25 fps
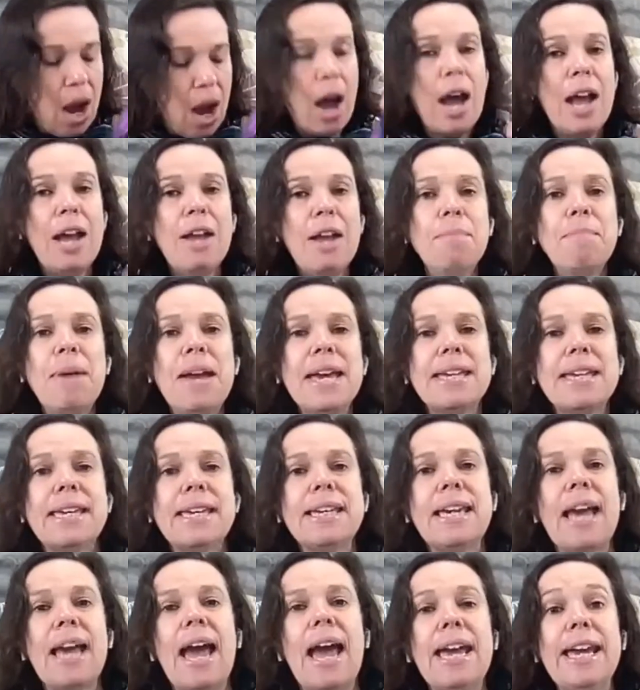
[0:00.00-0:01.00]
I am
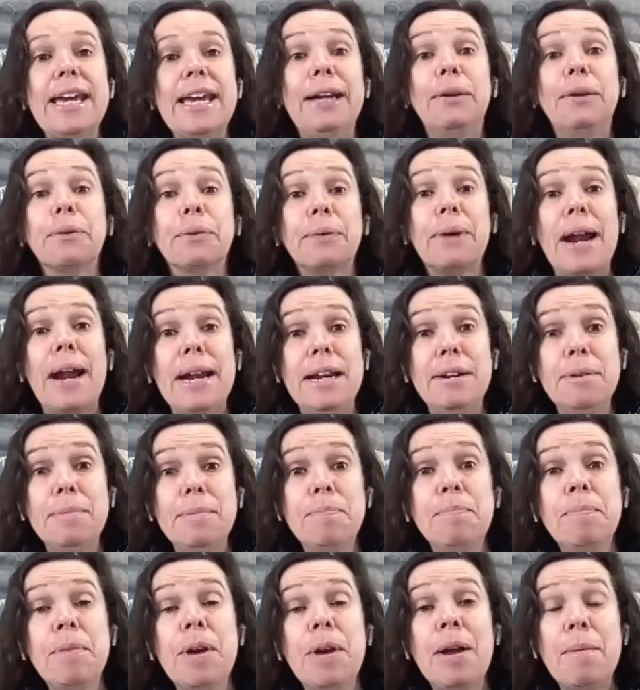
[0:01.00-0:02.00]
making a
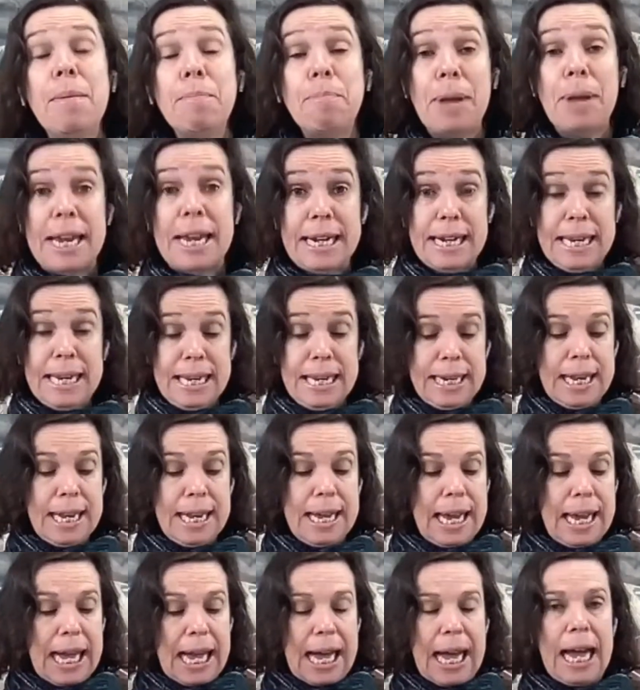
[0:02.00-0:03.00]
Graham beanie.
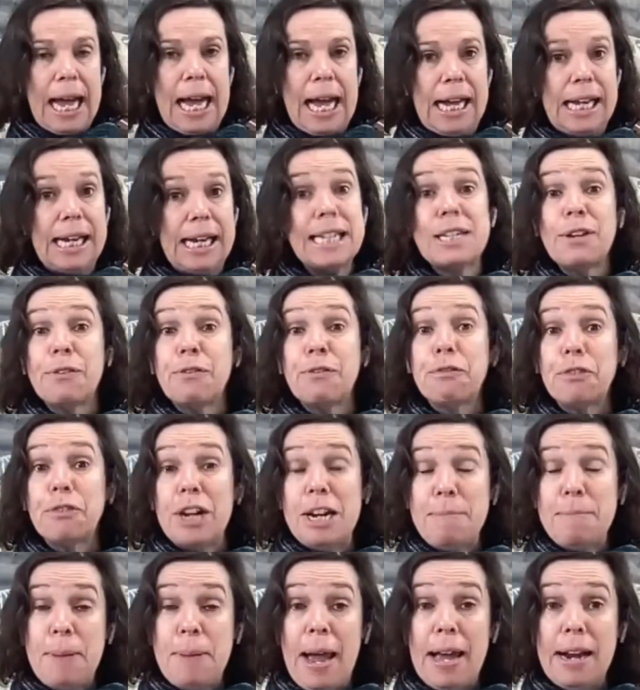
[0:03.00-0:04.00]
It is a
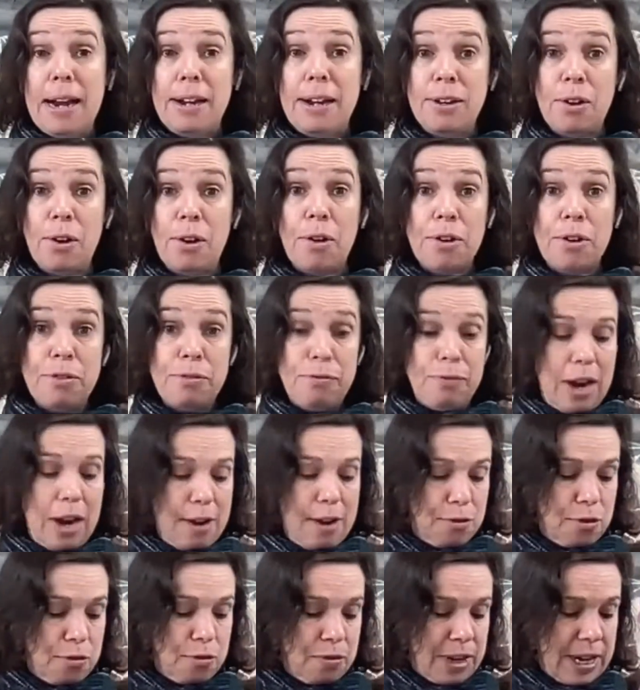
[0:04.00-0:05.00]
free pattern on
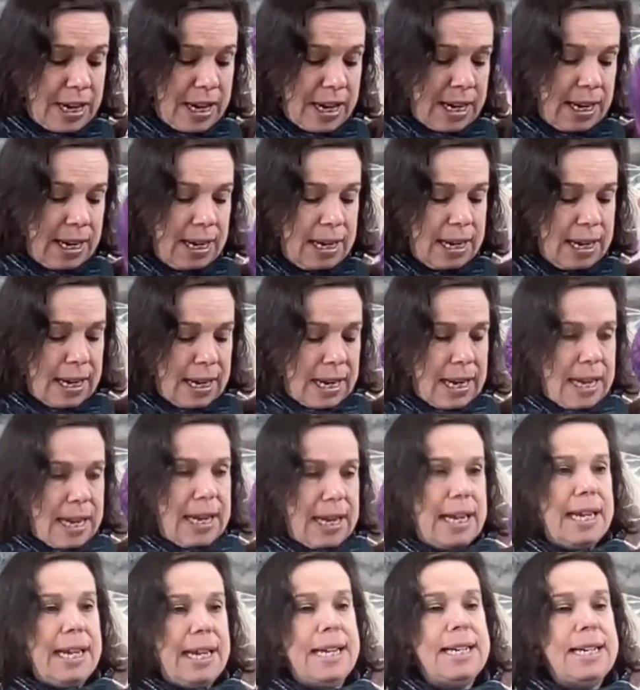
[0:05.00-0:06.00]
Ravelry.
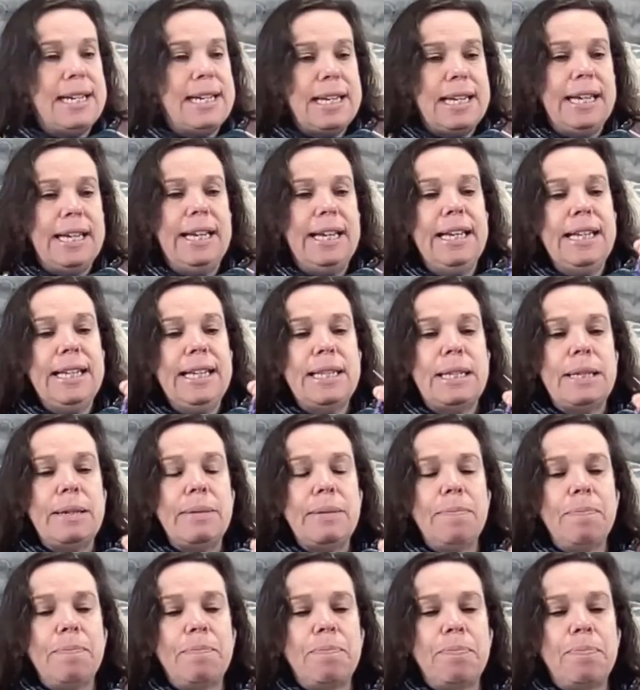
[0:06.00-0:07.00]
It is
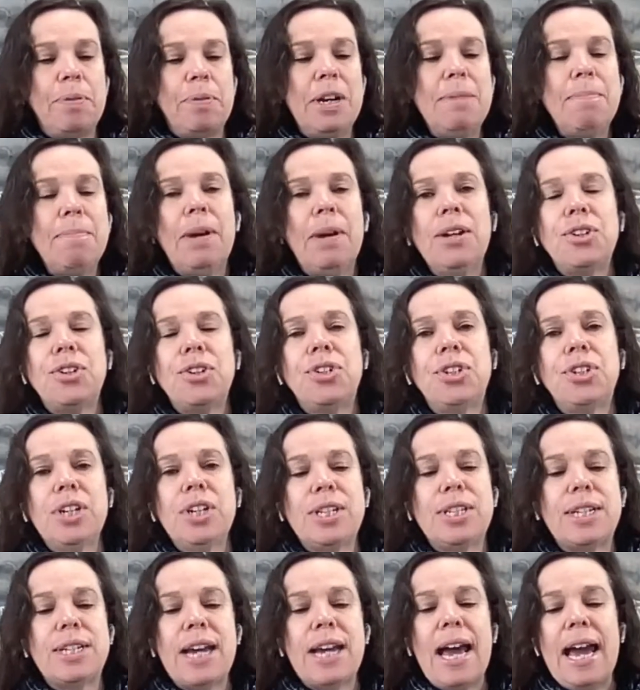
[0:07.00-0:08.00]
pretty much
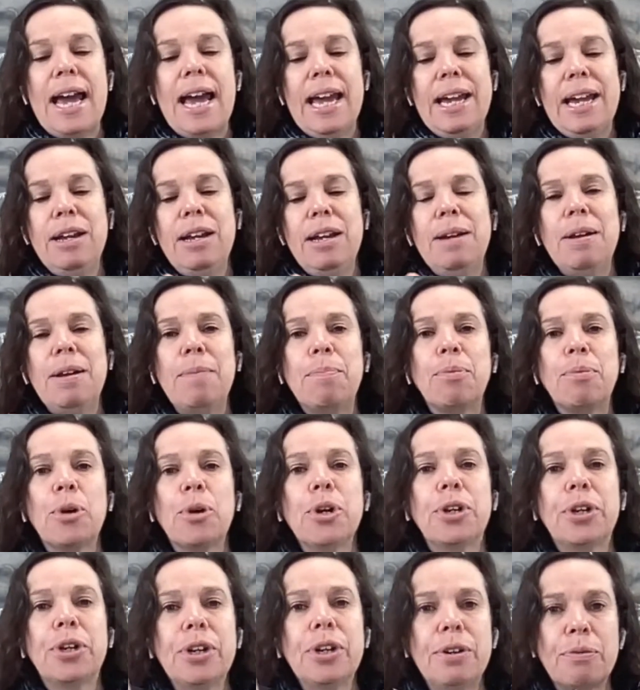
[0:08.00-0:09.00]
just a
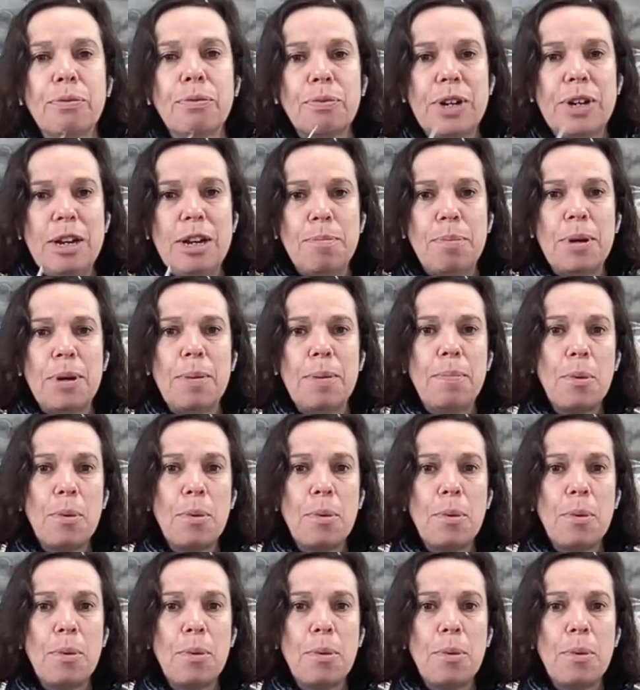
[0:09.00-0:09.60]
broken rib.